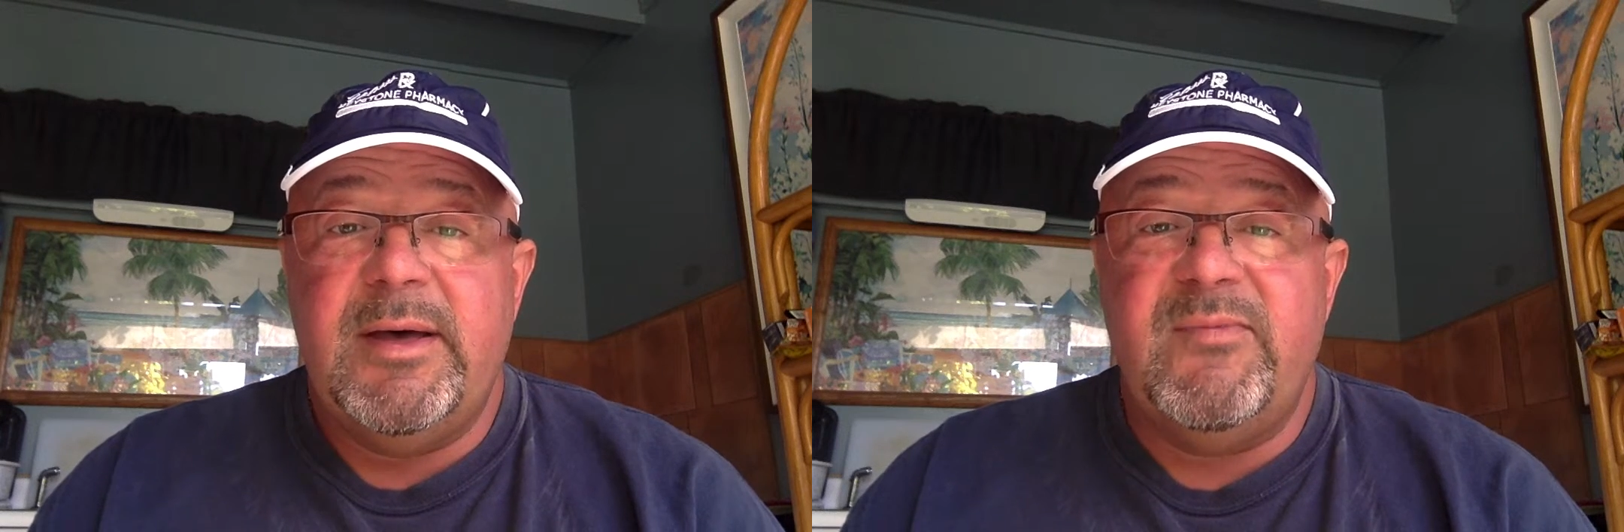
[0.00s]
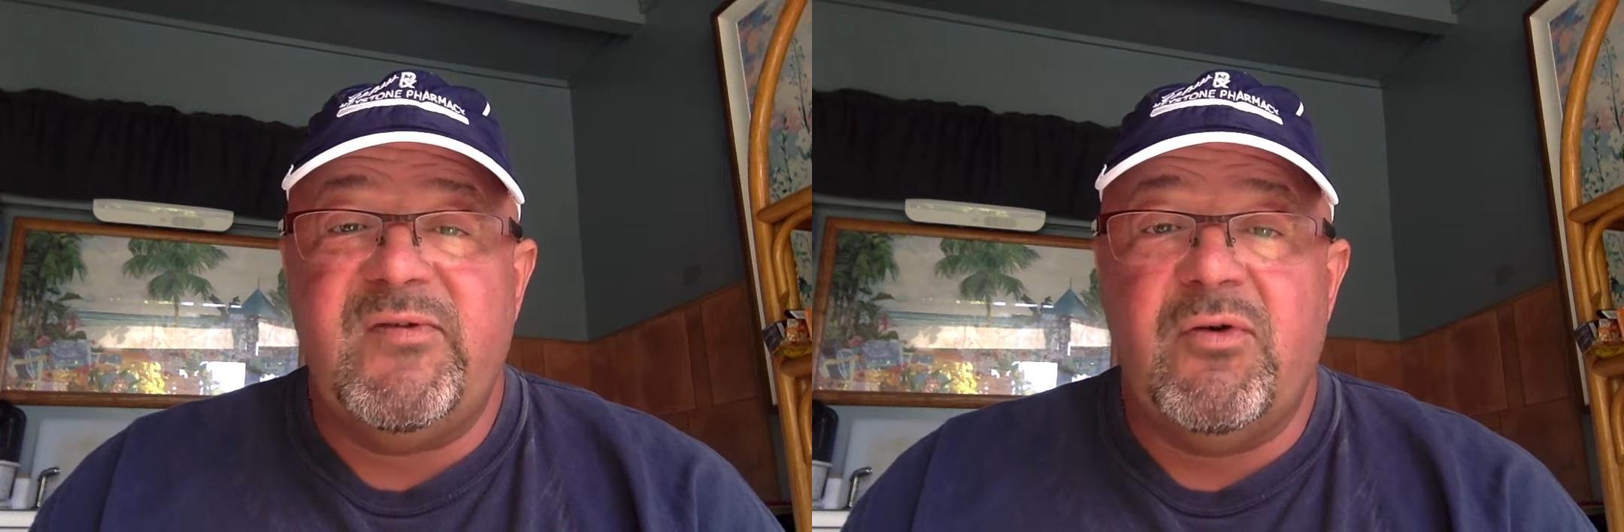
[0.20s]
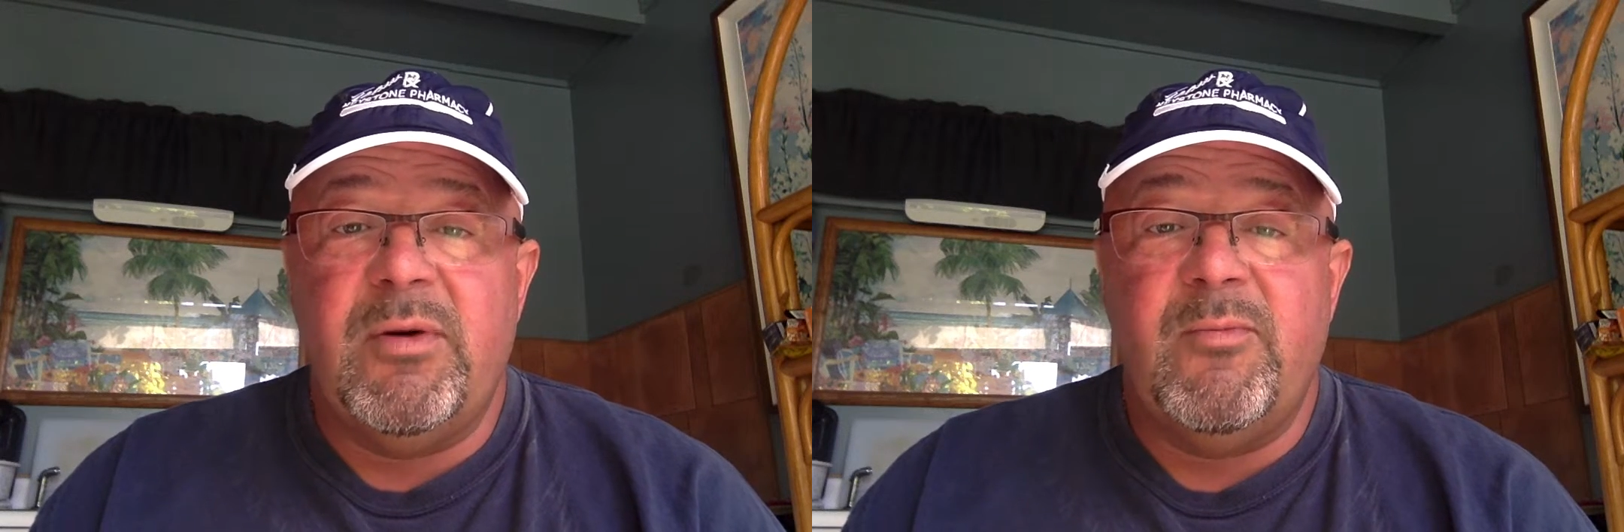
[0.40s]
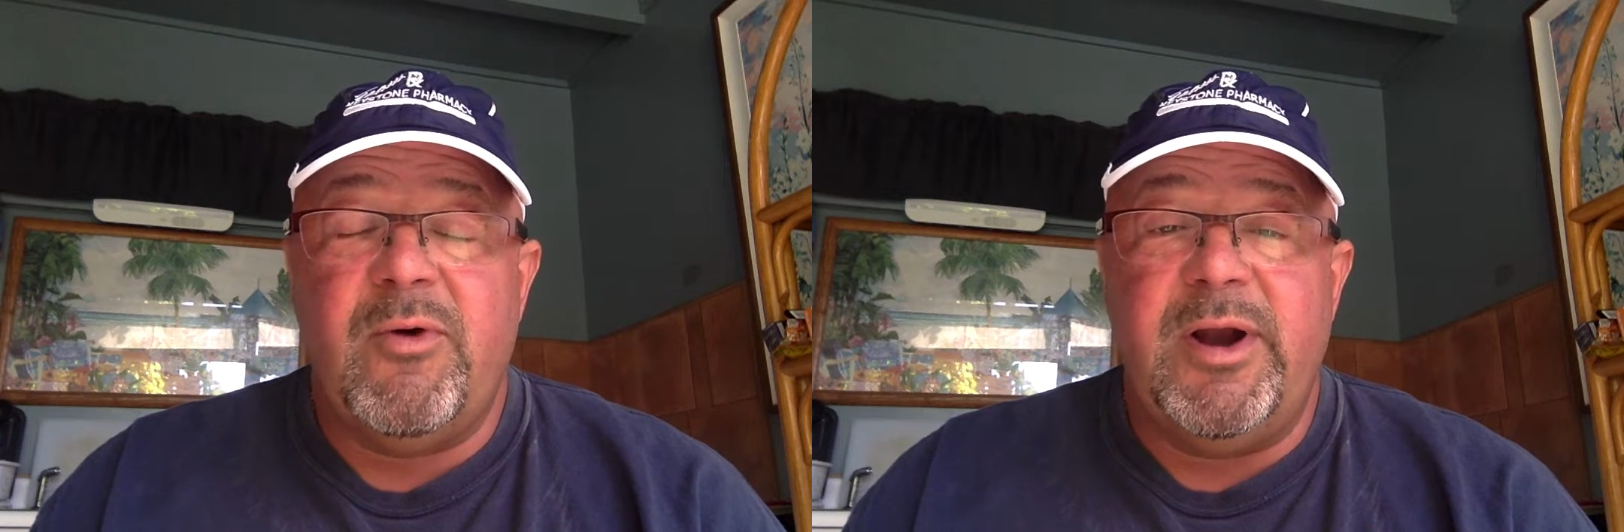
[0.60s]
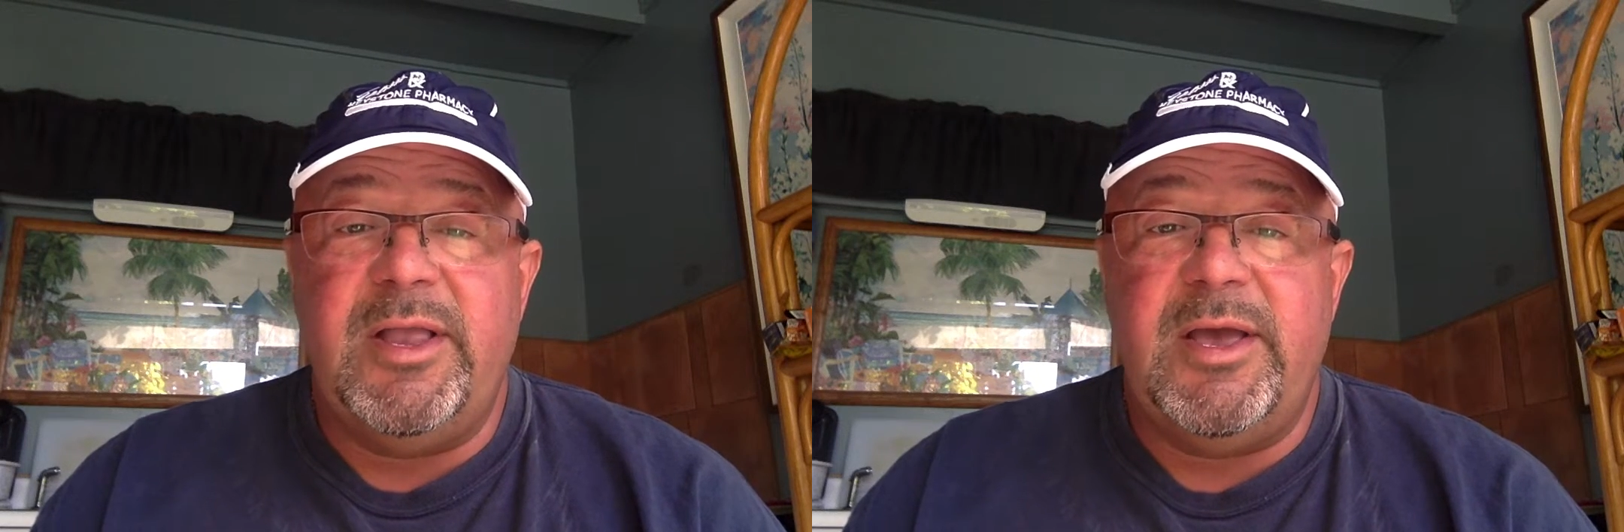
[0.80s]
storm
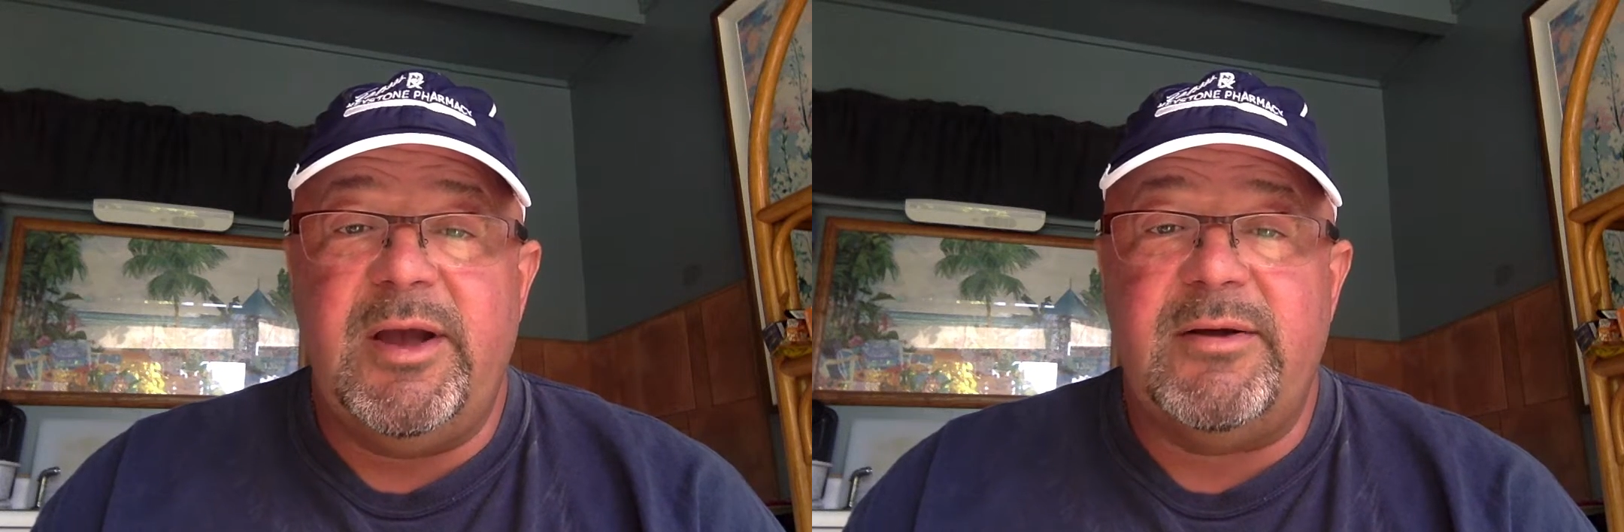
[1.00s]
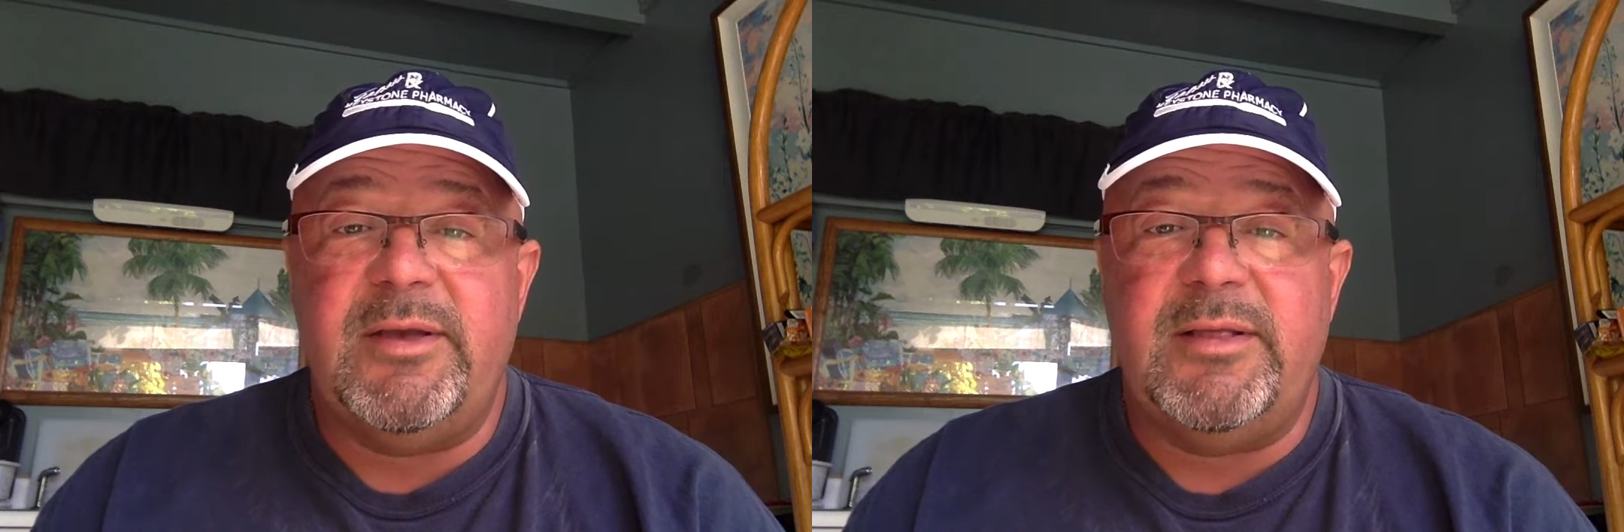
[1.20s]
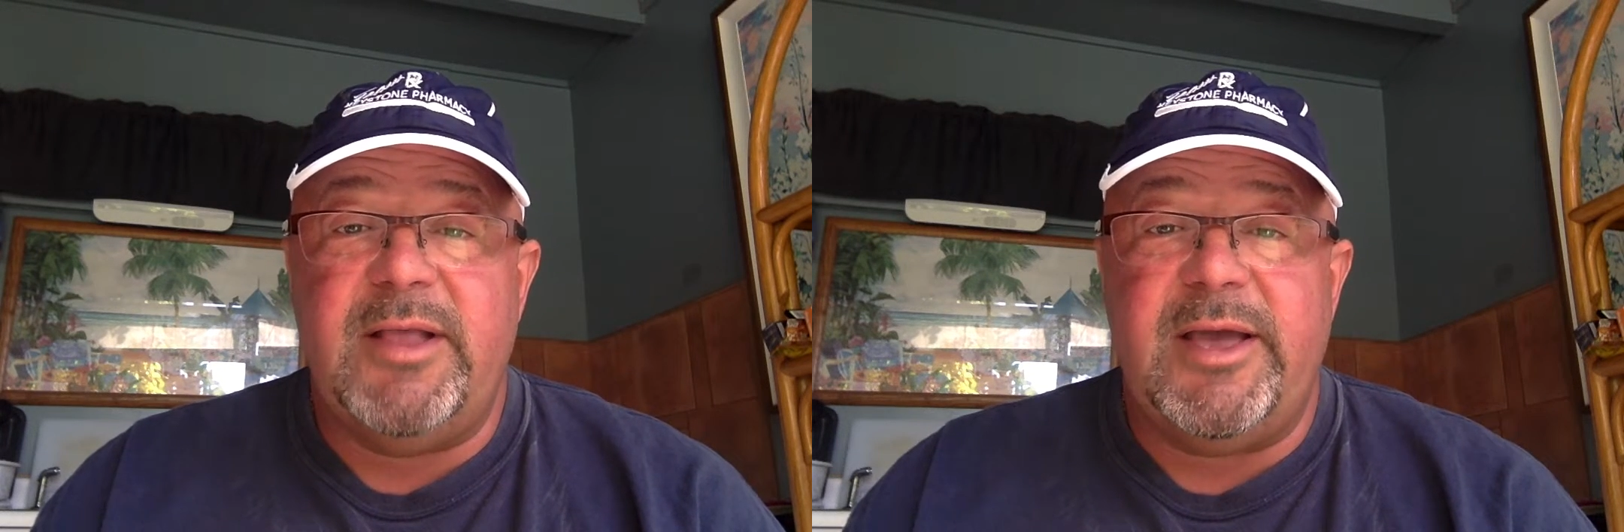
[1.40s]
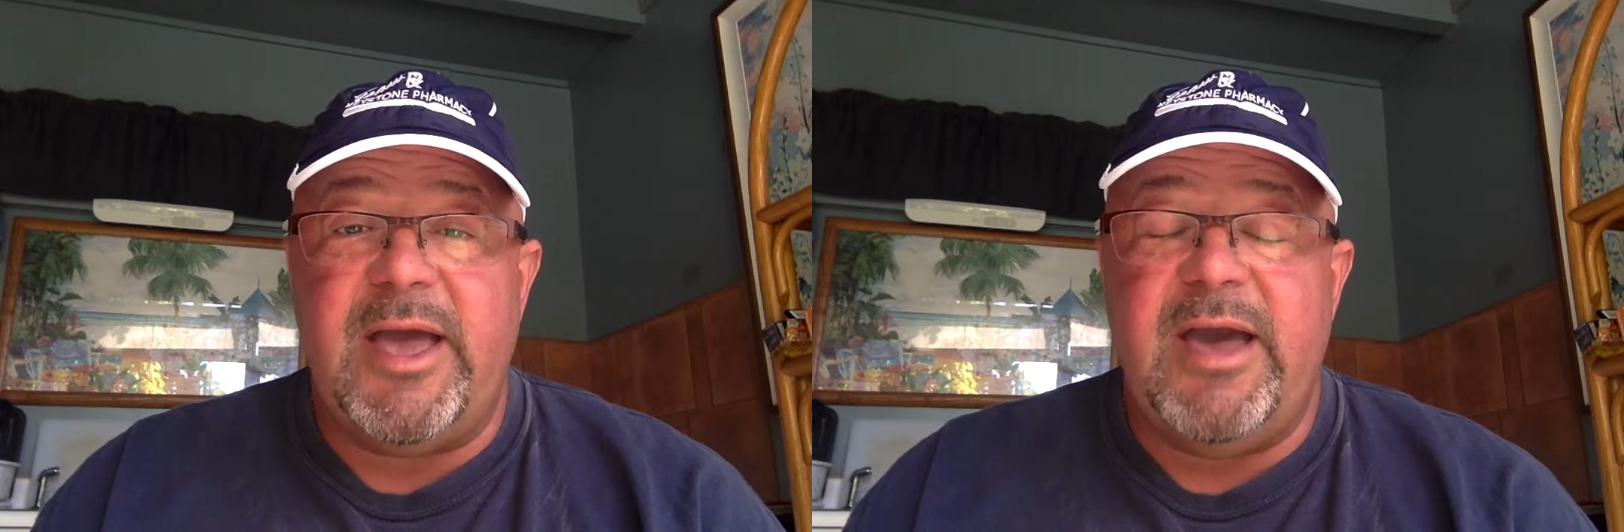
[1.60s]
warning here that like